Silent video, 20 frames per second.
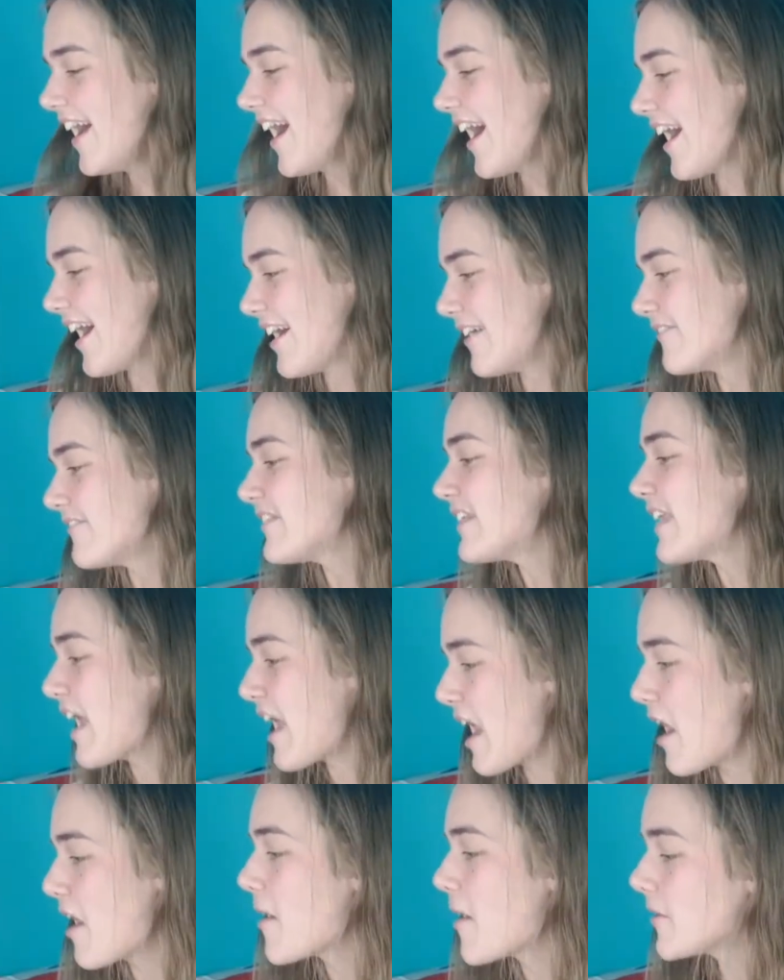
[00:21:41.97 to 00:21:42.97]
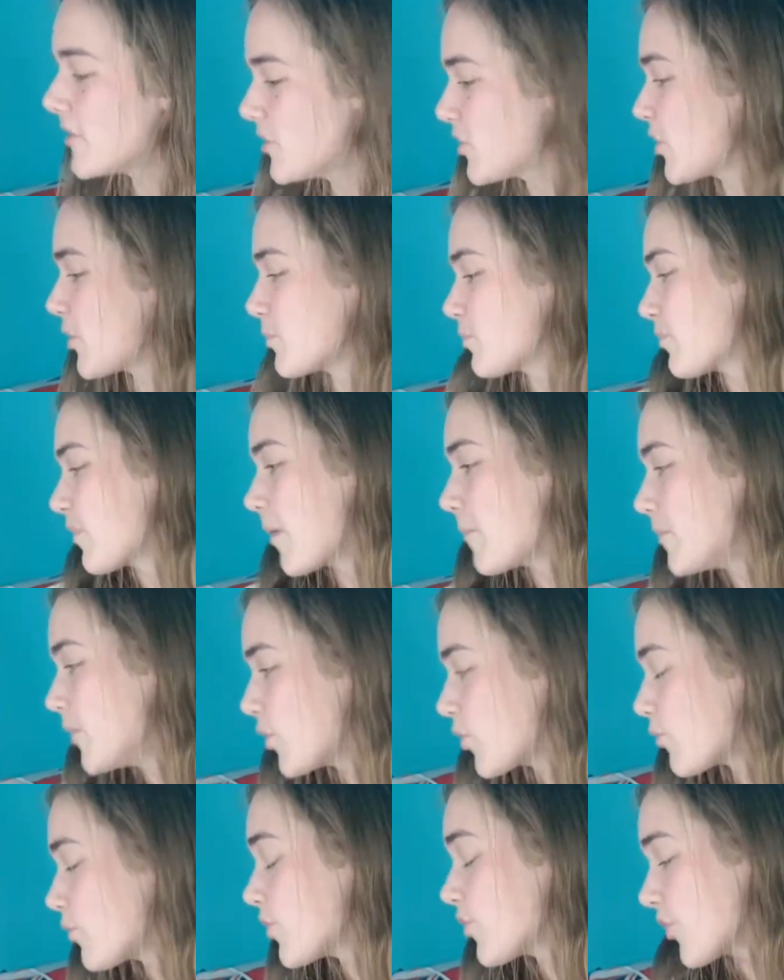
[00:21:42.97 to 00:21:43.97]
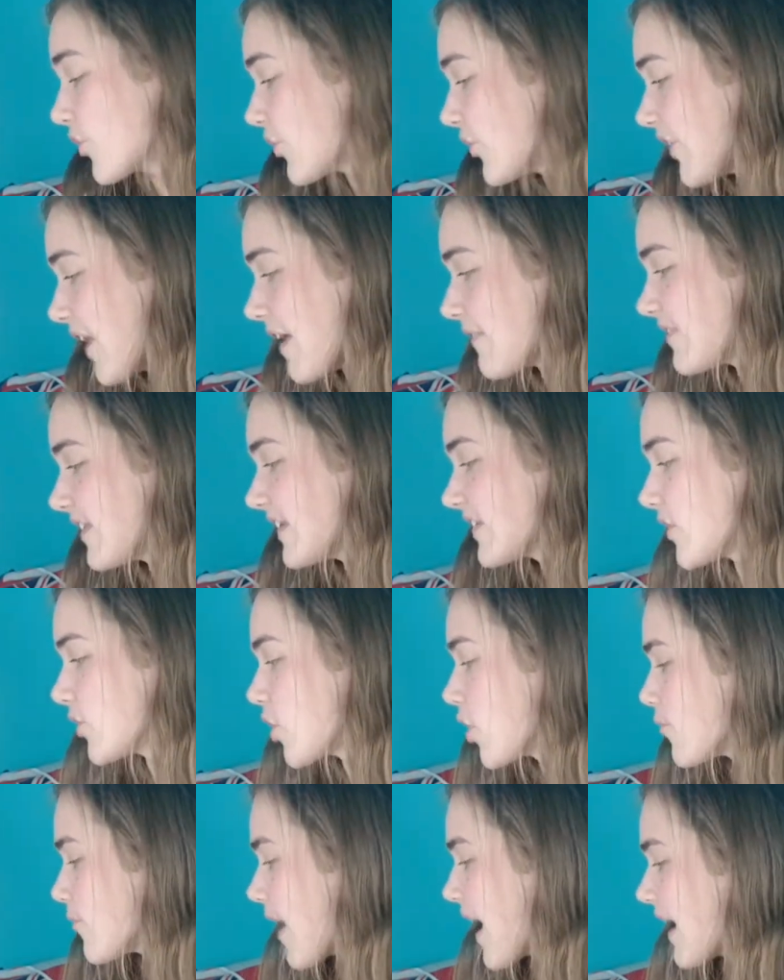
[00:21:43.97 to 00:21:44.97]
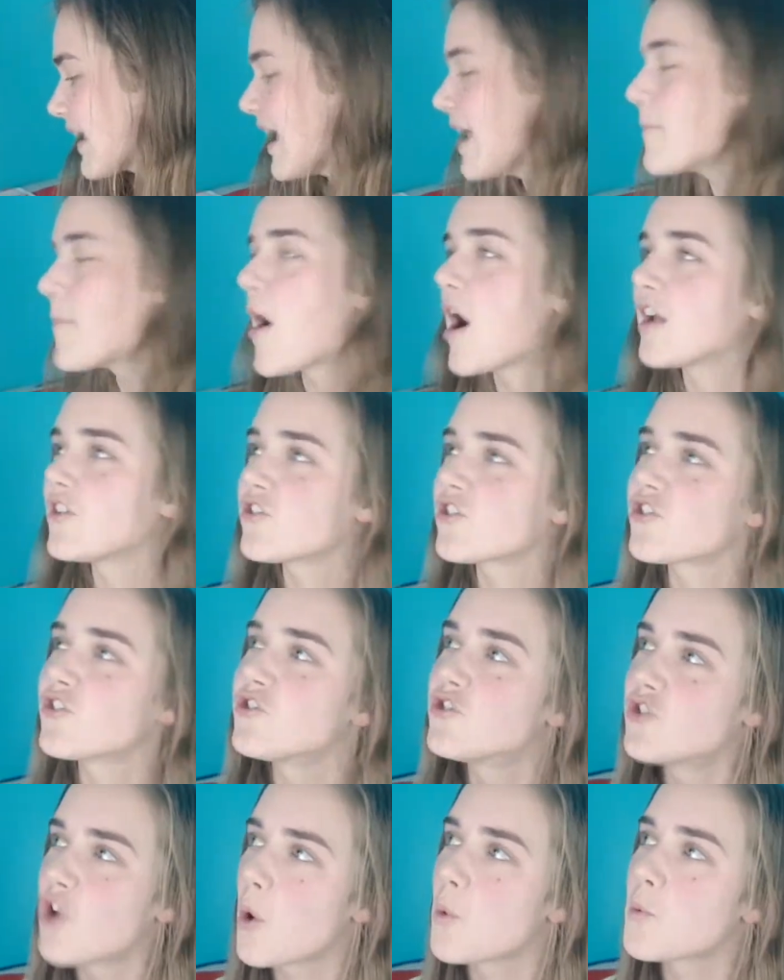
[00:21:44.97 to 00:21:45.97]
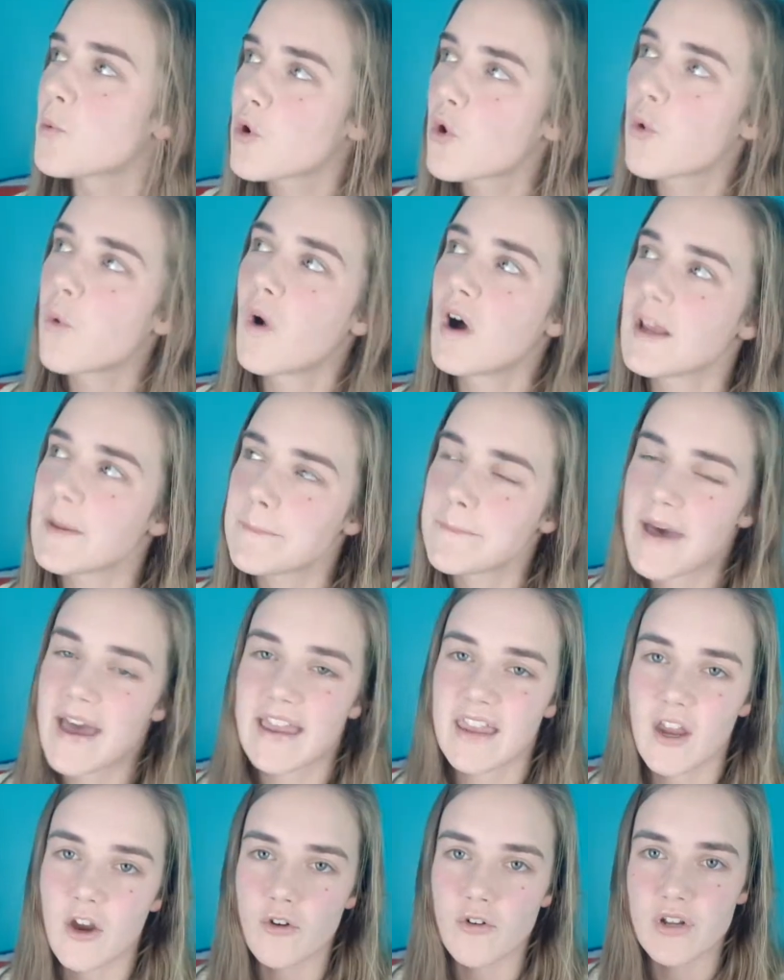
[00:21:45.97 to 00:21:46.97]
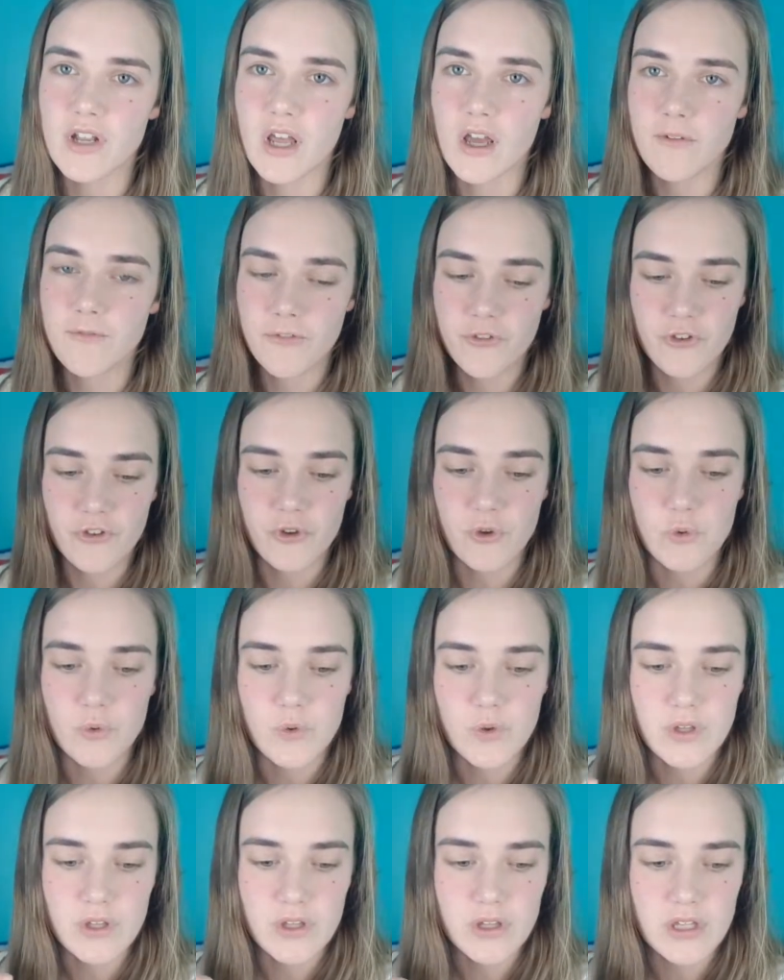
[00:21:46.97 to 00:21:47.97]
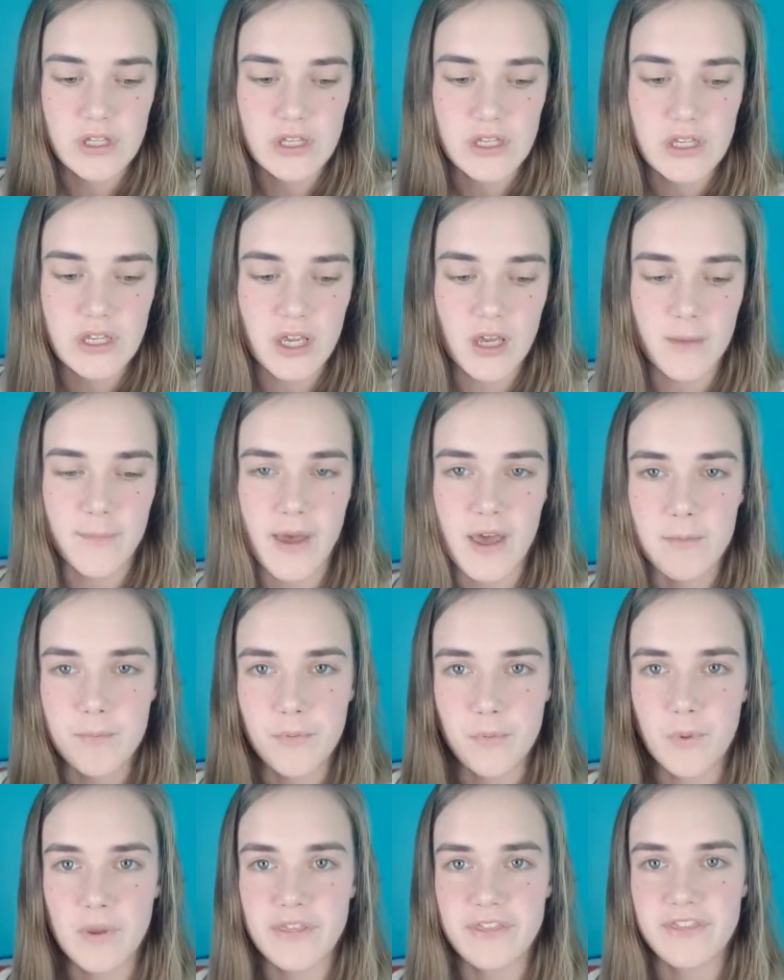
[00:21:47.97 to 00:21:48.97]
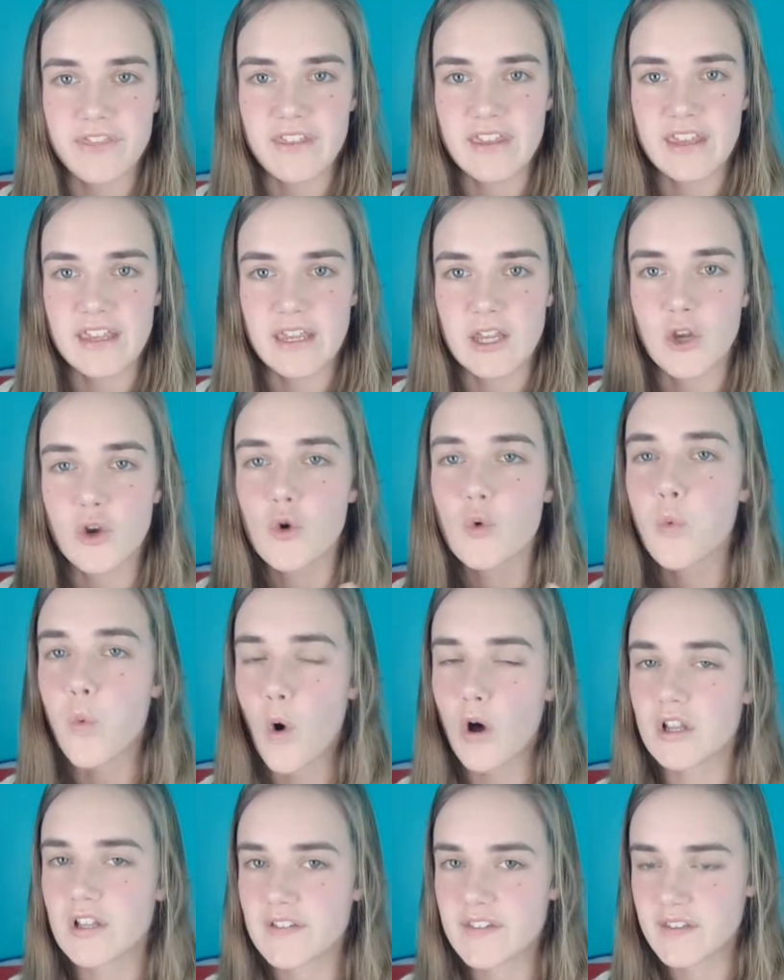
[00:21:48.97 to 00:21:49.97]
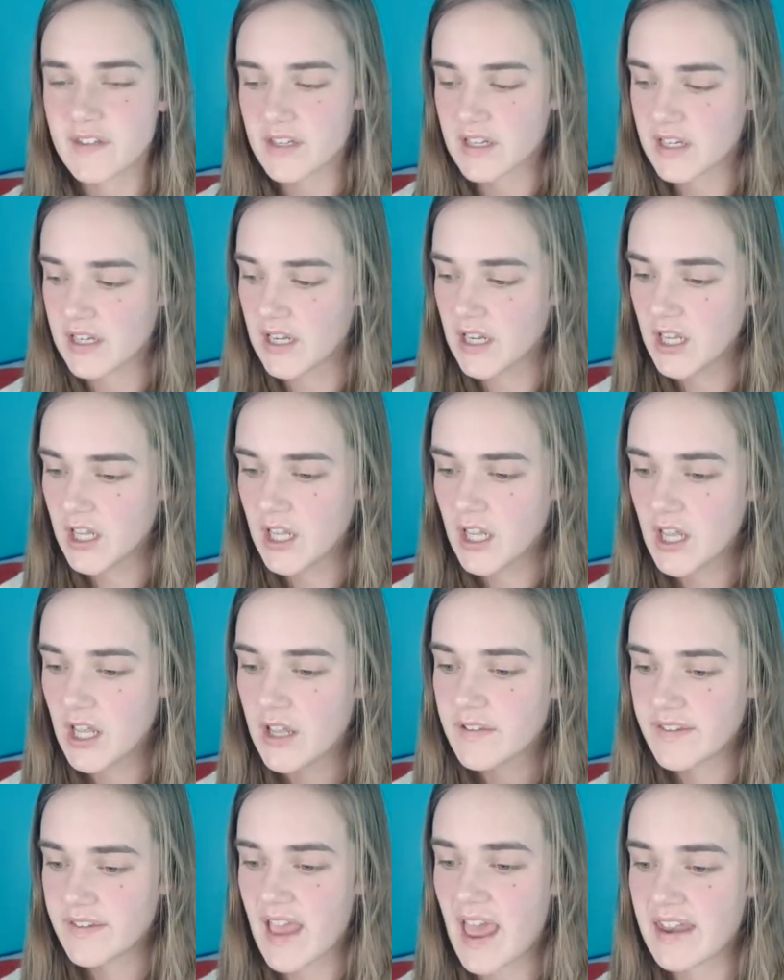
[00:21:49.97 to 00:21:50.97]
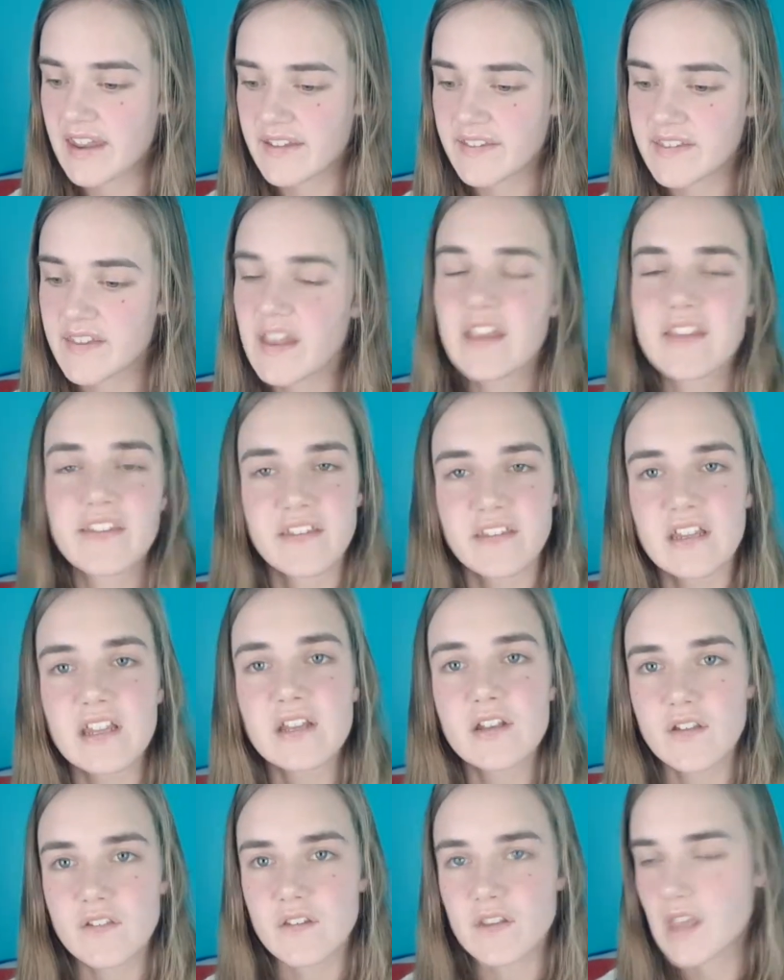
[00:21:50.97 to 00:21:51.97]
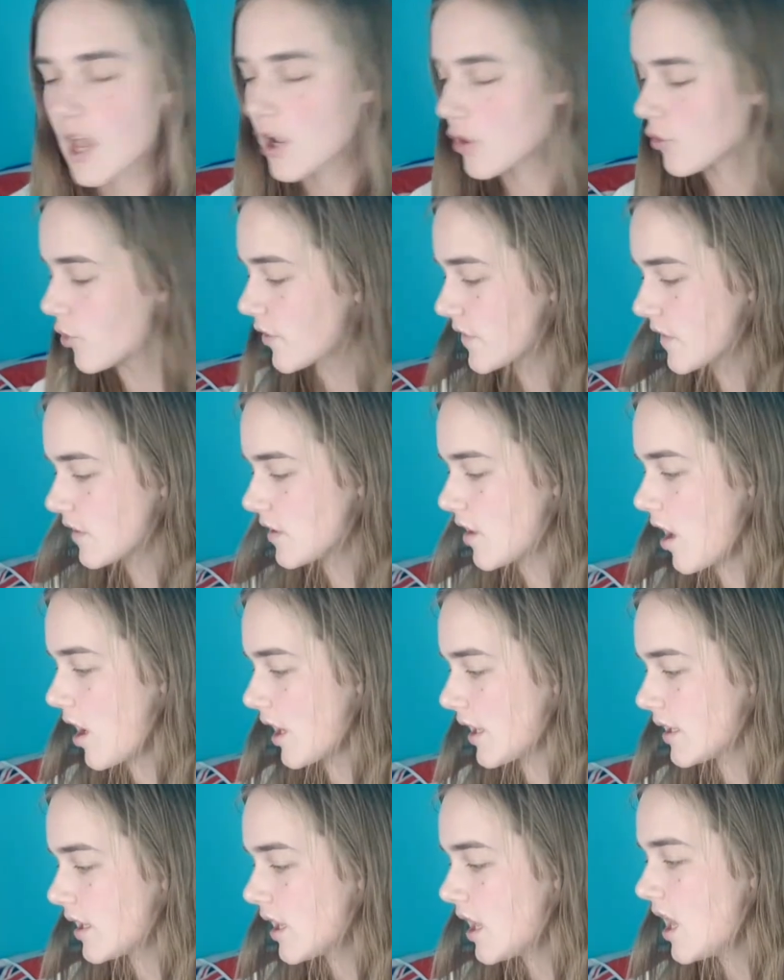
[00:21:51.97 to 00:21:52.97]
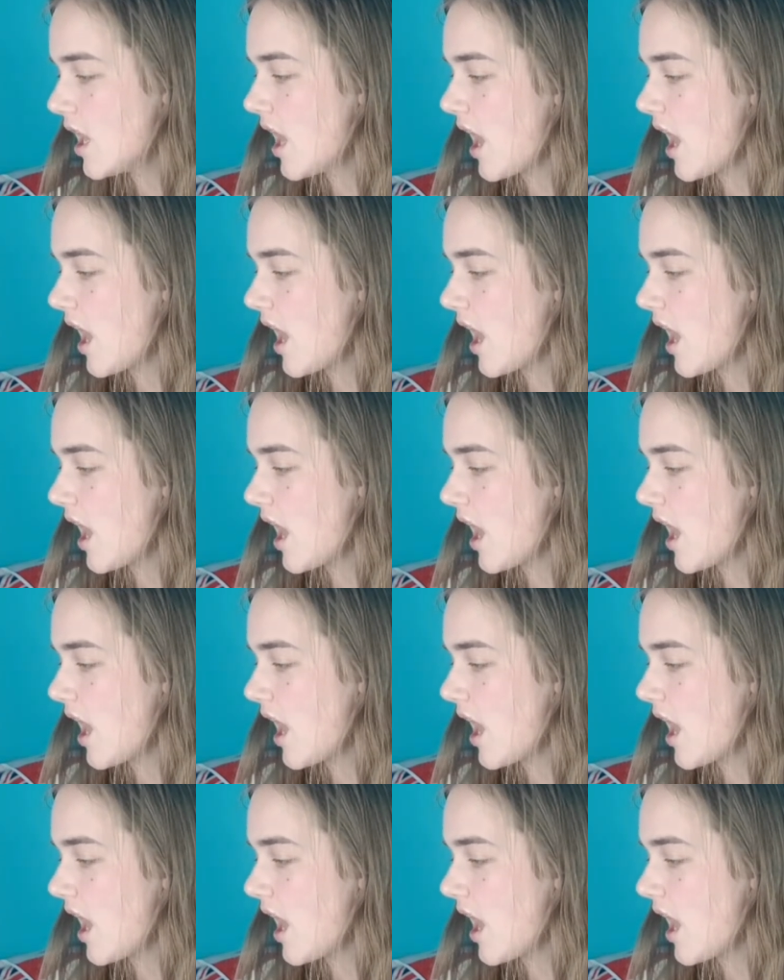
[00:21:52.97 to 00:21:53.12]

yeah, you know, Muguruza could have this on her racket, but I just don't quite back her enough to come up with the quality tennis that is needed to get across the line.